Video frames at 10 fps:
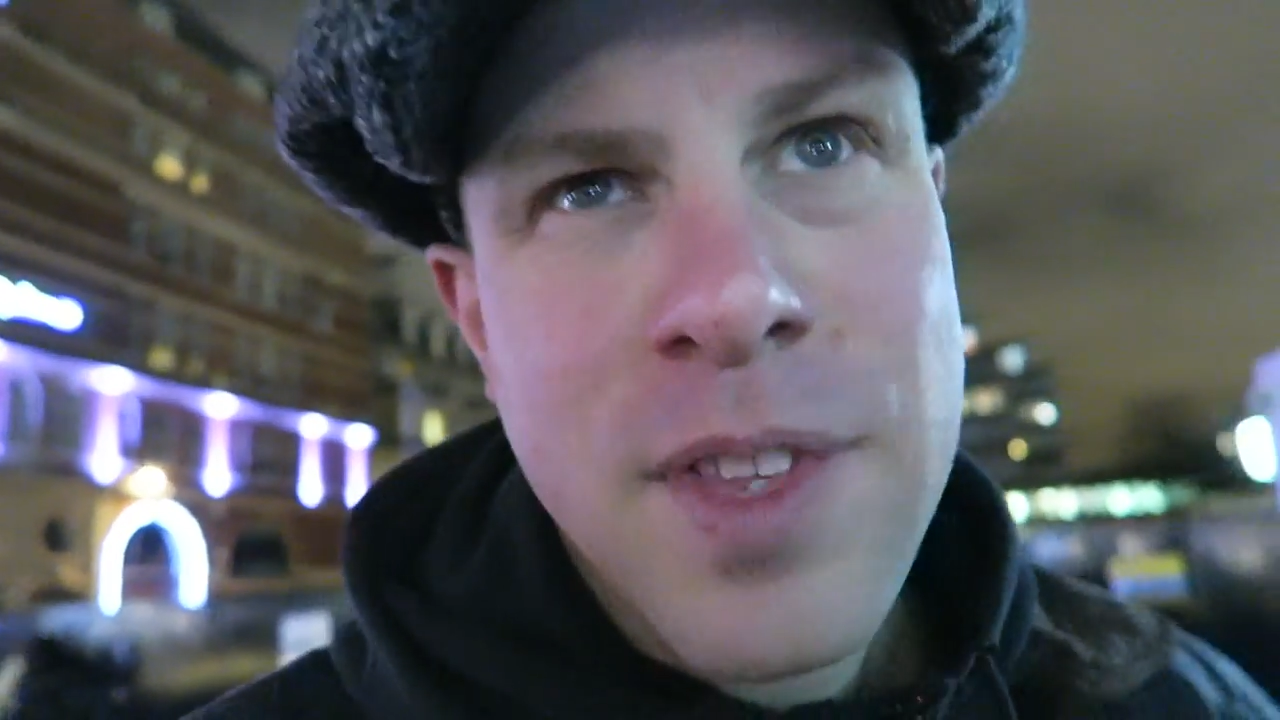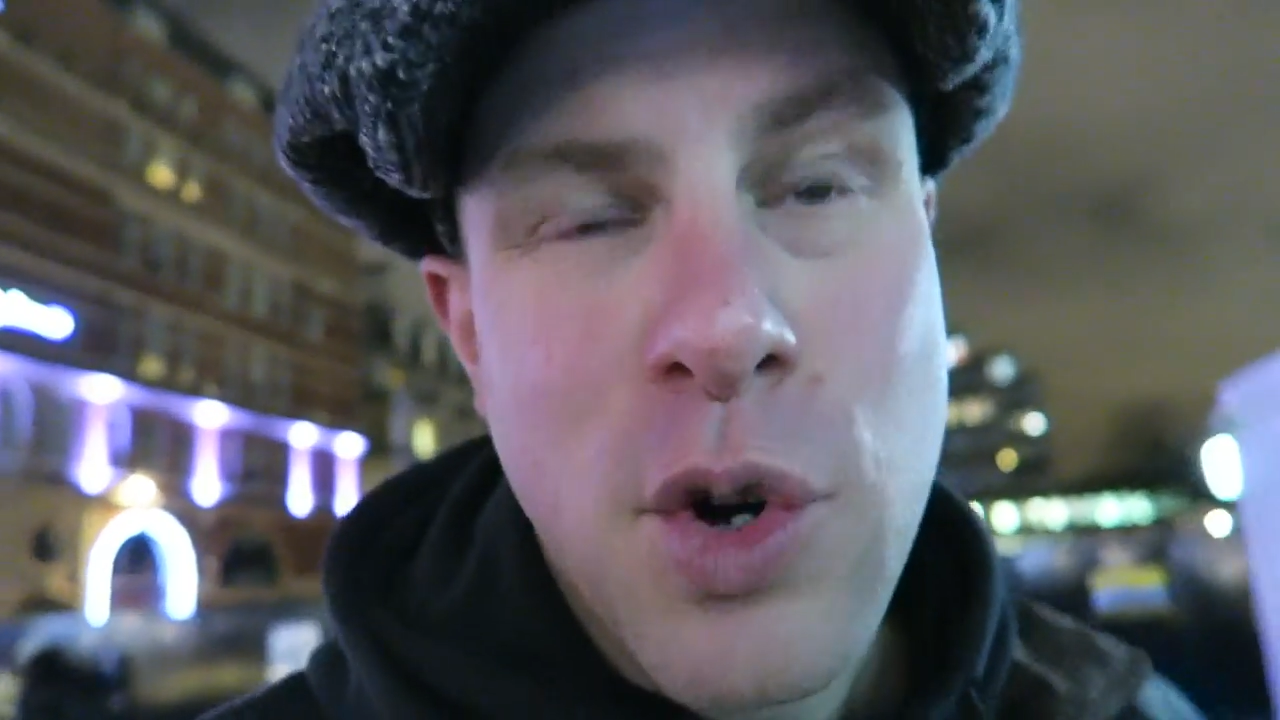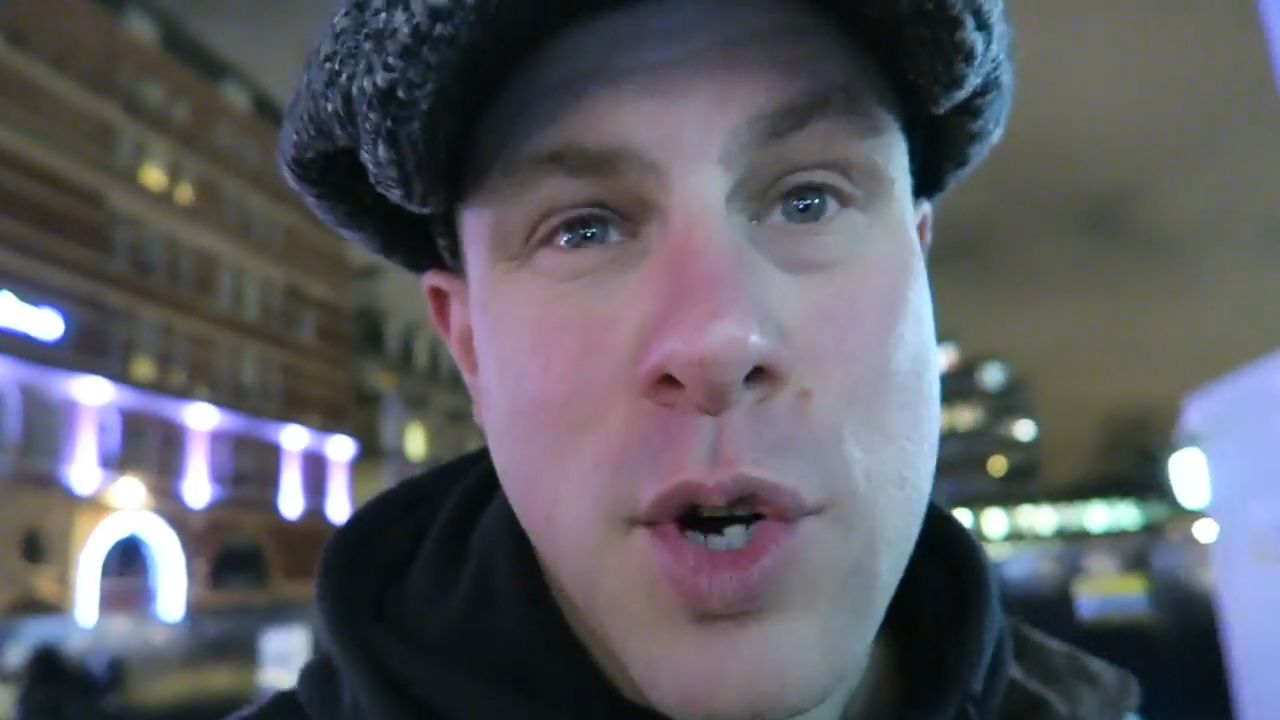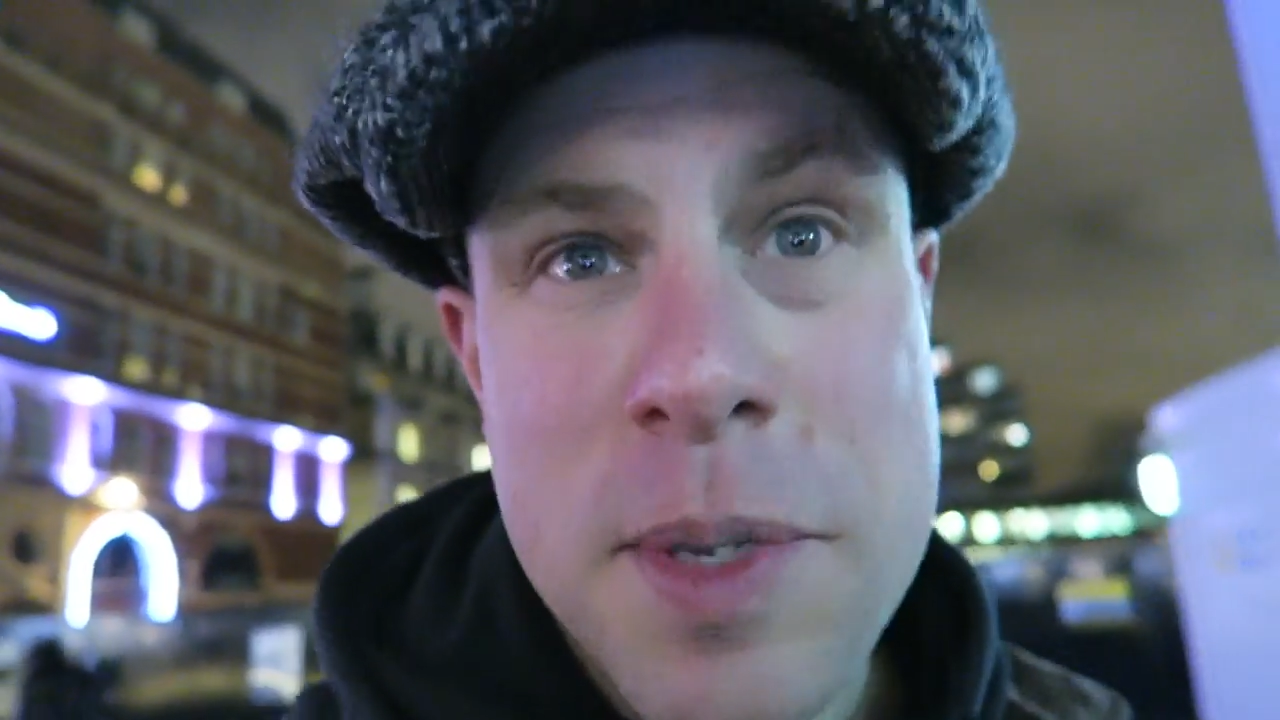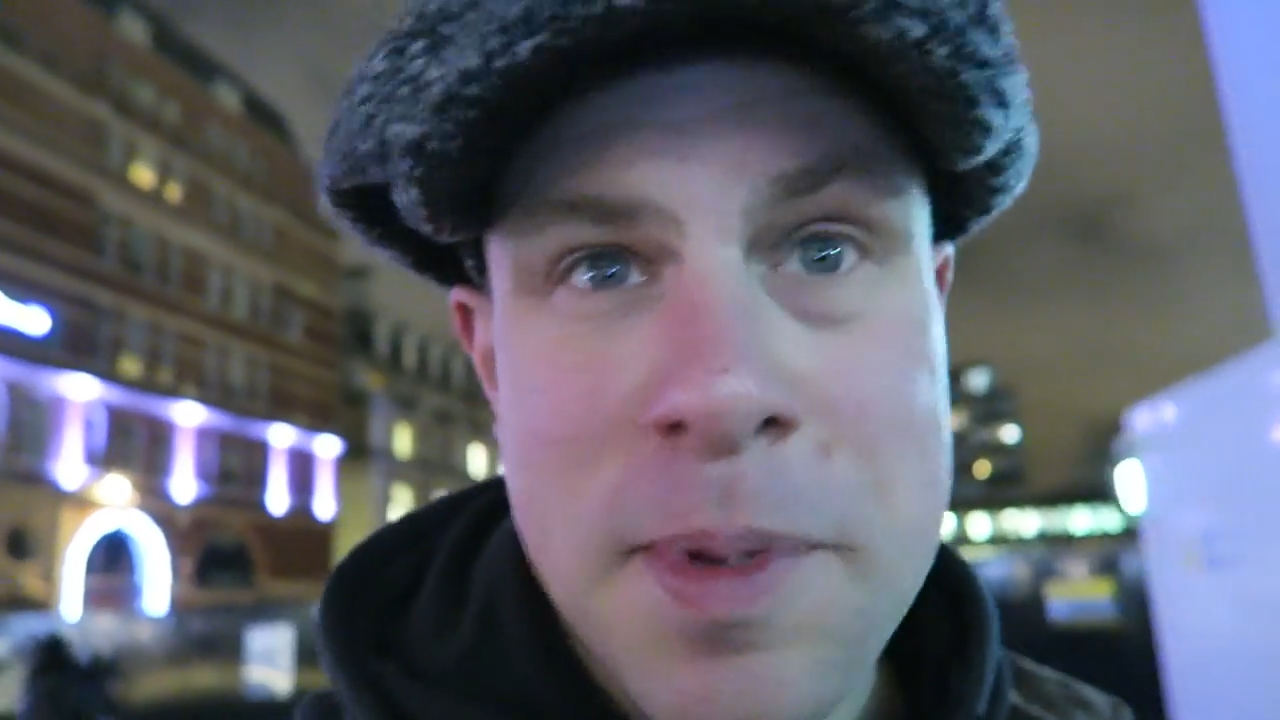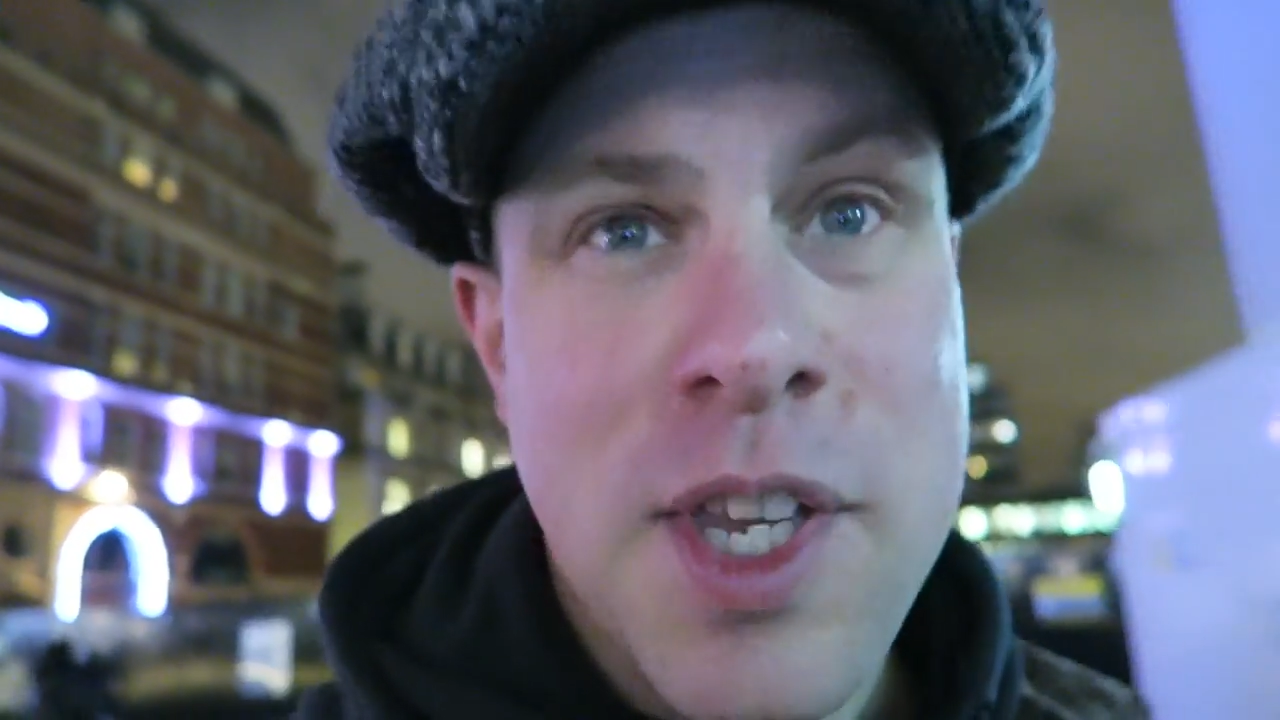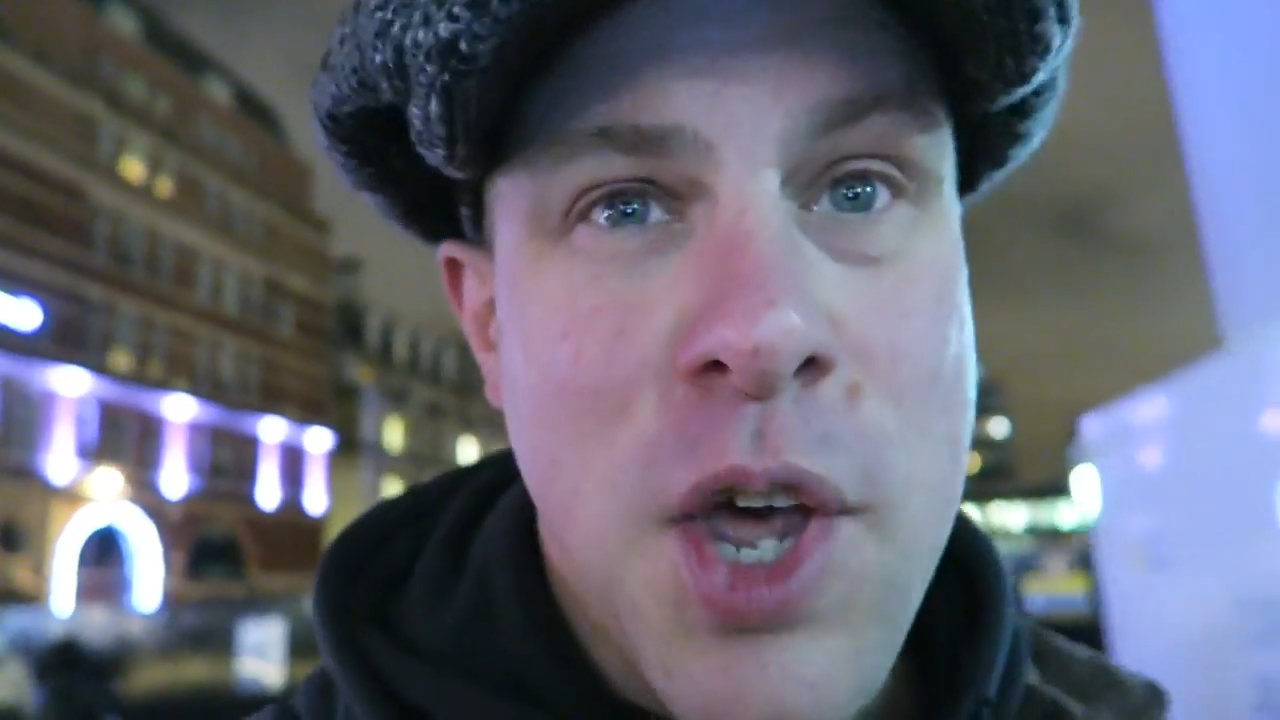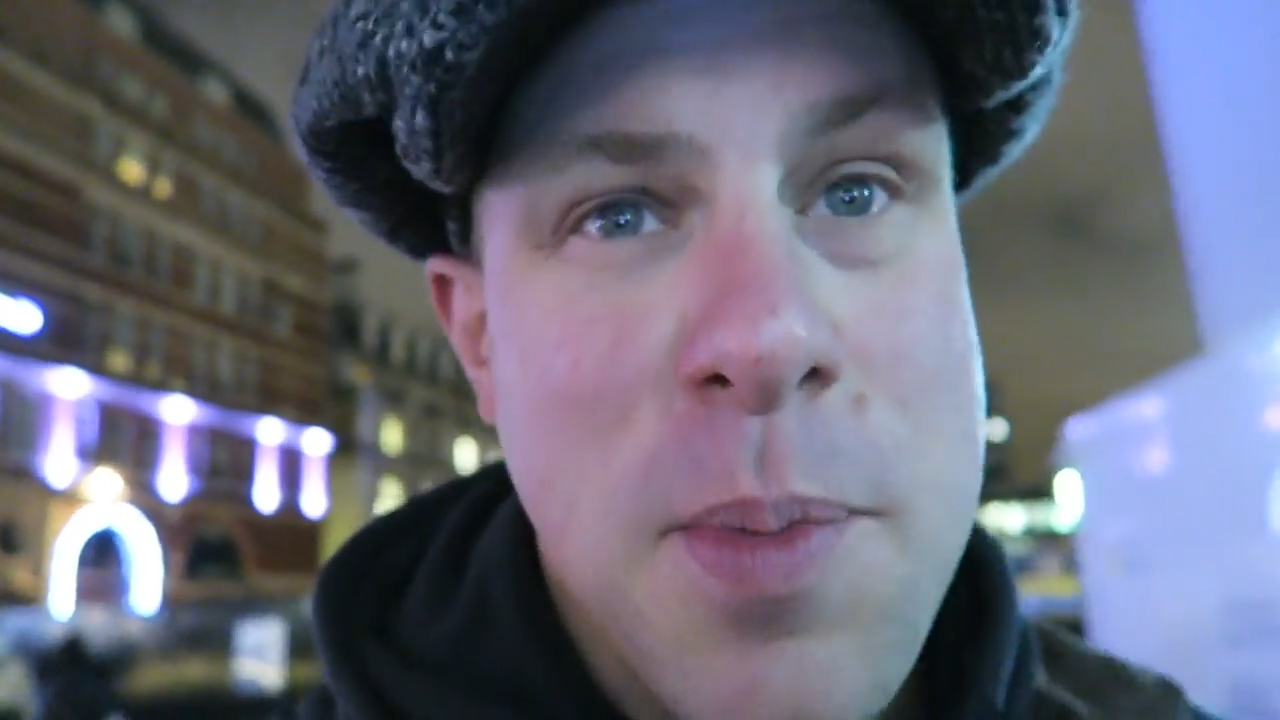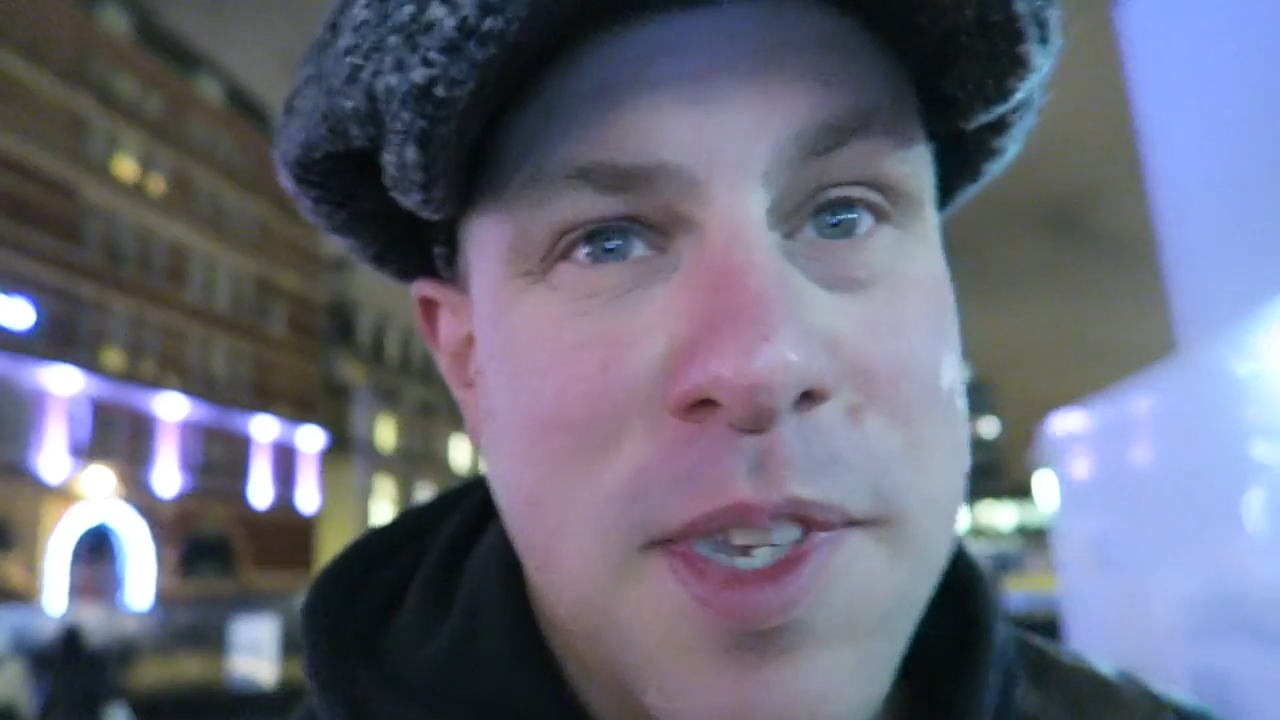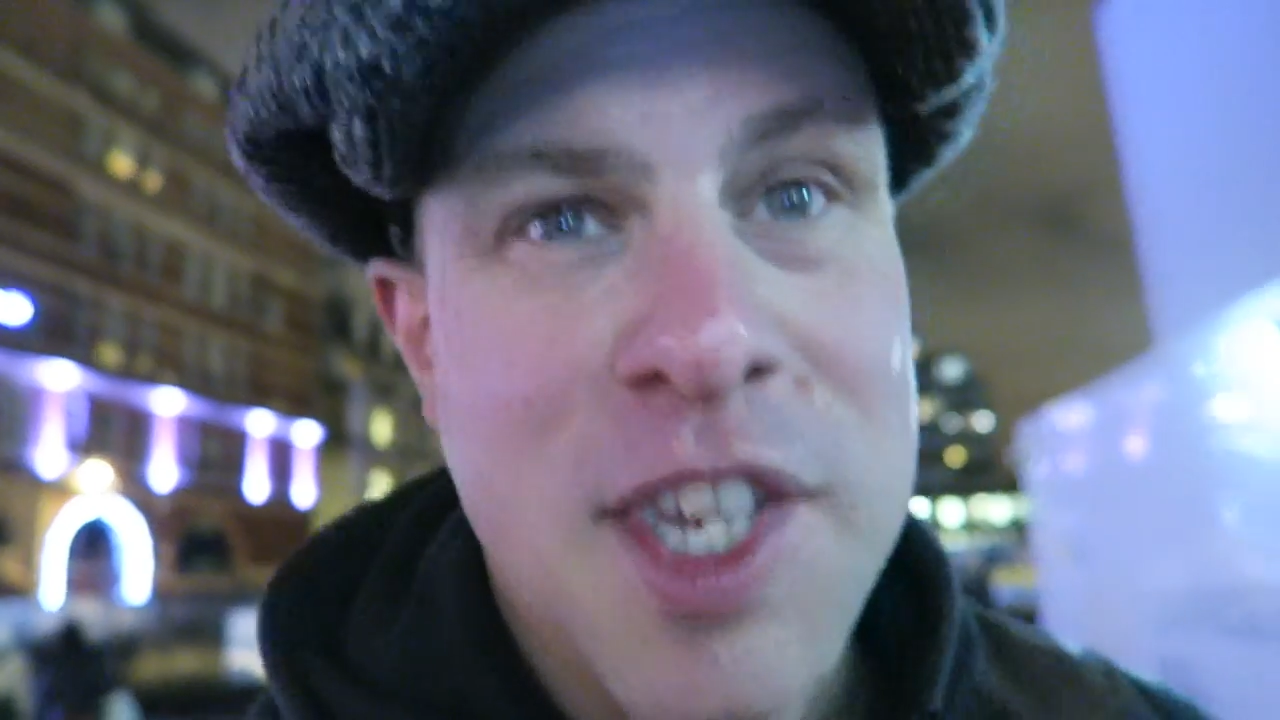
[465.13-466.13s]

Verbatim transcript: Christmas Herman